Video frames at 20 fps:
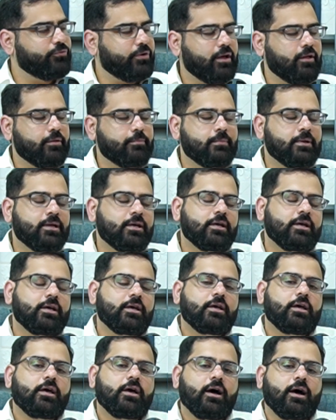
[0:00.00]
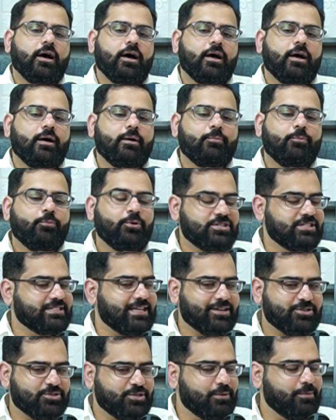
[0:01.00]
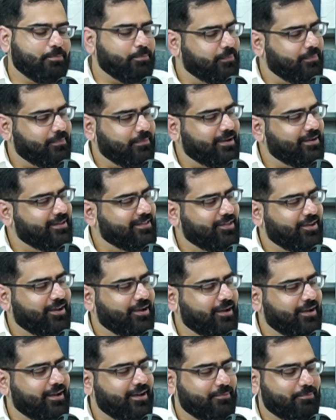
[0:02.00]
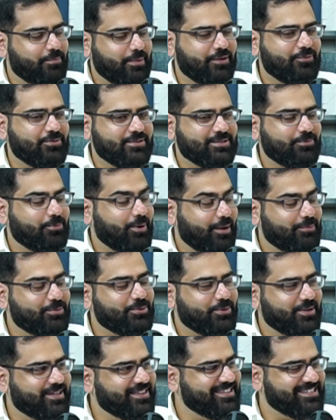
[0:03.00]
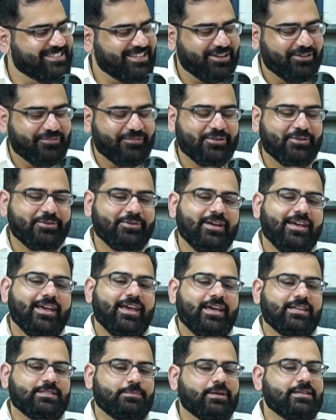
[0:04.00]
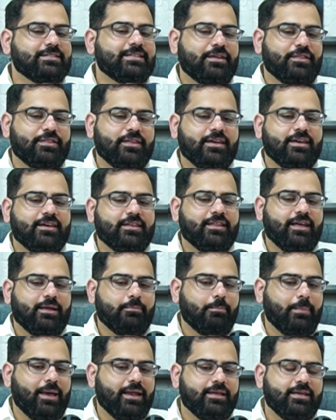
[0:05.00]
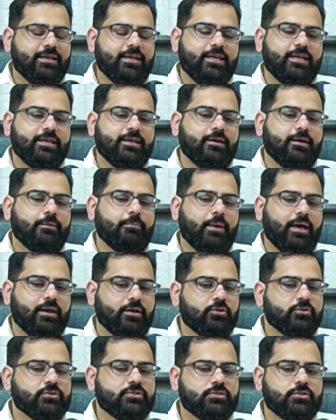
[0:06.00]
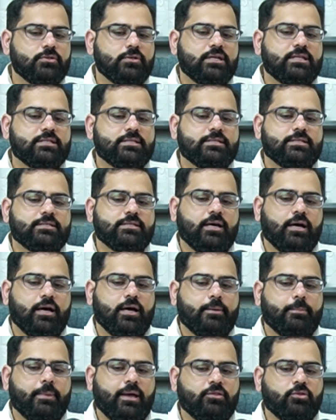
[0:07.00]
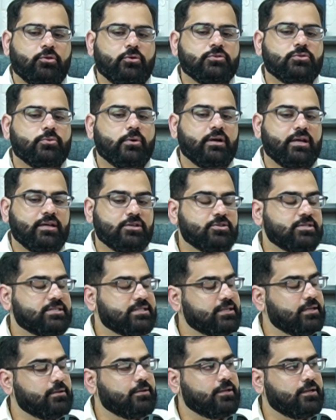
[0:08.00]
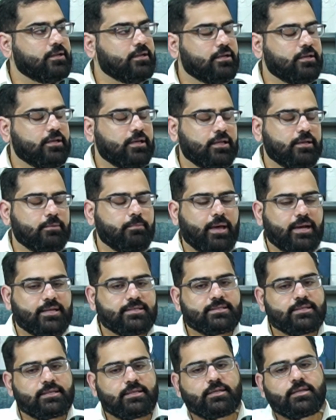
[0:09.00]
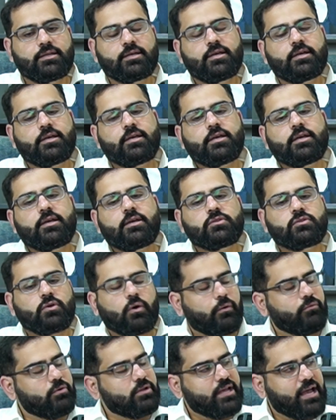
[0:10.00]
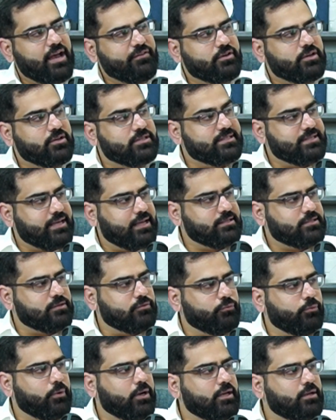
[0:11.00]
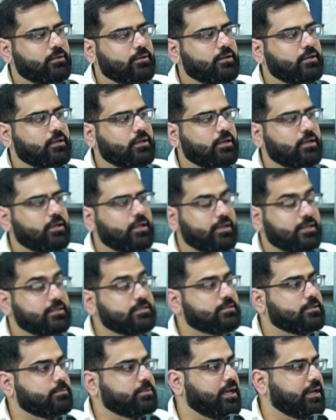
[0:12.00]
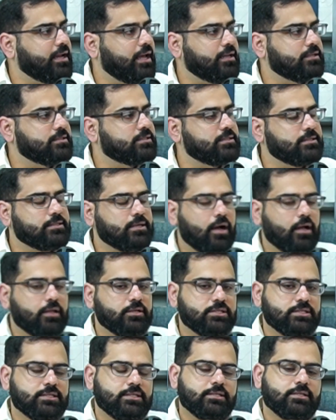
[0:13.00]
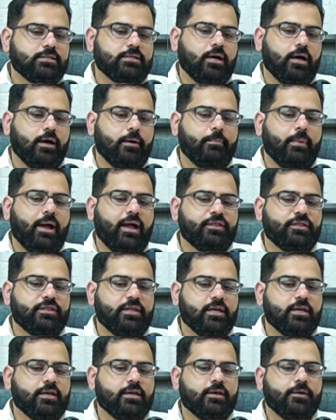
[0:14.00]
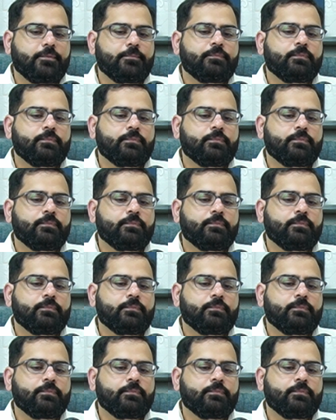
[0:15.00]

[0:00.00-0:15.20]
realm, which is actually a big reason why I'm doing this interview, is because I think that many medical students and those who are interested in medicine don't really have a good sense of what it is to be an anesthesiologist. I think